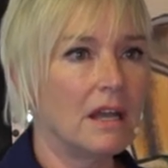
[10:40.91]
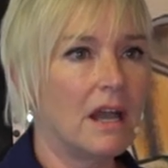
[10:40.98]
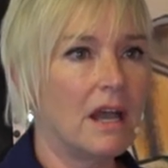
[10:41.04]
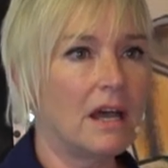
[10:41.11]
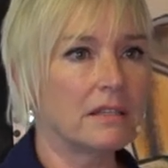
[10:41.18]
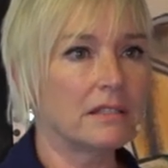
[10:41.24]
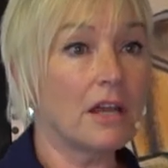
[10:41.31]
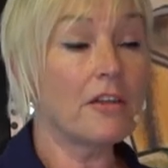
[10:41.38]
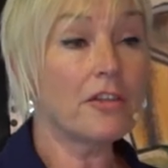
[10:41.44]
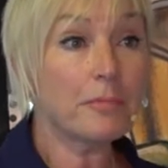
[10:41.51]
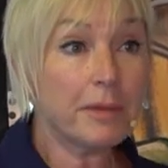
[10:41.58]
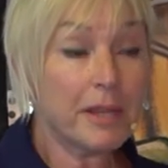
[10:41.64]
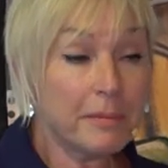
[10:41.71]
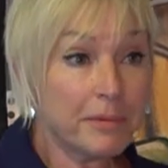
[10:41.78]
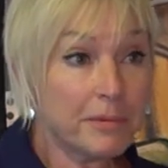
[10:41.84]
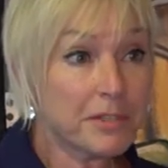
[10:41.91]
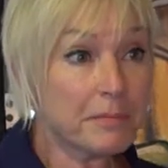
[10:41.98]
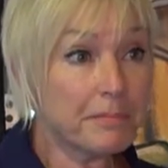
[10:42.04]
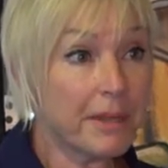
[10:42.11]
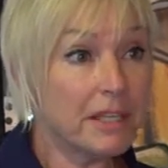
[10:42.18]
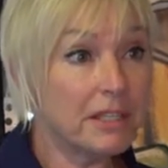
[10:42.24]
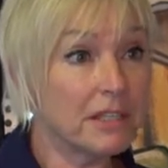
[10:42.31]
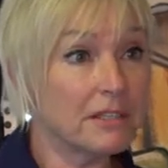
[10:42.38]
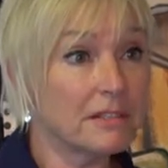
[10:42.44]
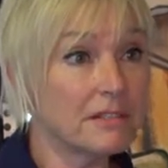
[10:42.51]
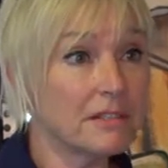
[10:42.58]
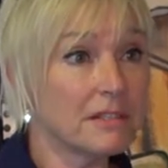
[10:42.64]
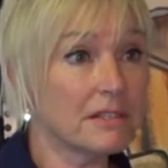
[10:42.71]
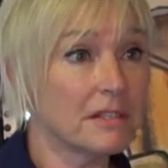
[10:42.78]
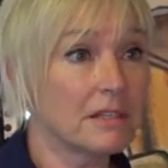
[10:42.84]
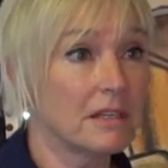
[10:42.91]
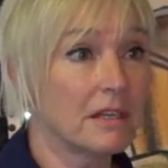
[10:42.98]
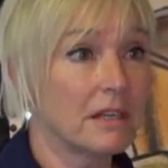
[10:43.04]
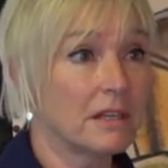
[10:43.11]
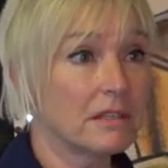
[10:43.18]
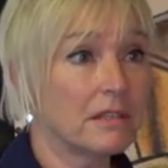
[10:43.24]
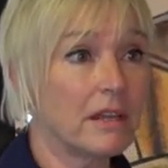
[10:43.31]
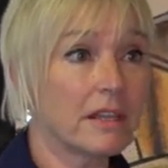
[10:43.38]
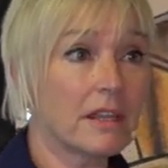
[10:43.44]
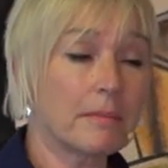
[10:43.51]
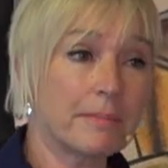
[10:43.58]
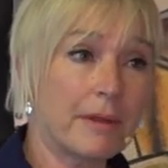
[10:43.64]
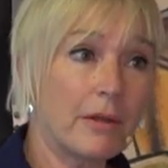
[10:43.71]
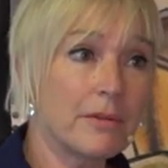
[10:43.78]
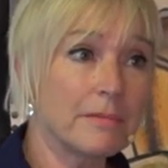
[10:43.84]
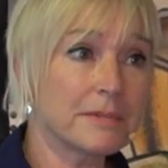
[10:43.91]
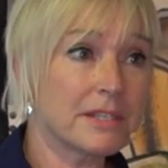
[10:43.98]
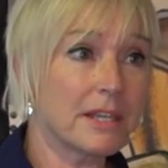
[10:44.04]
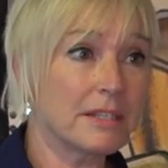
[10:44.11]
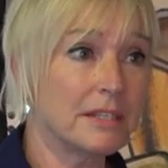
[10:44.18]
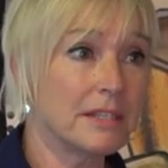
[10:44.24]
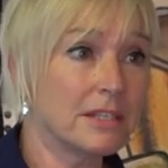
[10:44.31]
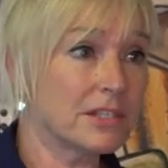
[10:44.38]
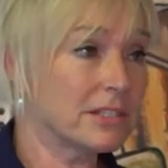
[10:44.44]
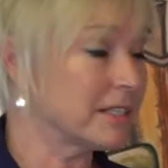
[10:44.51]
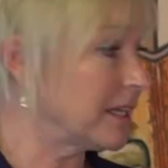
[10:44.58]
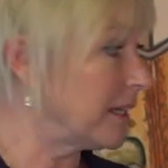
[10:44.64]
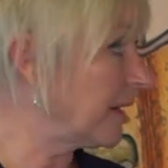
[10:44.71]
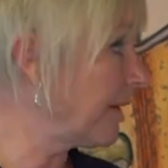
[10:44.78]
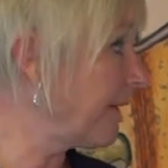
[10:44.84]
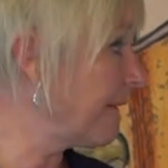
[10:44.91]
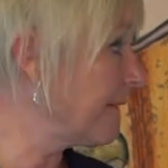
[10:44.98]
and other people's opinions, like that poem said initially.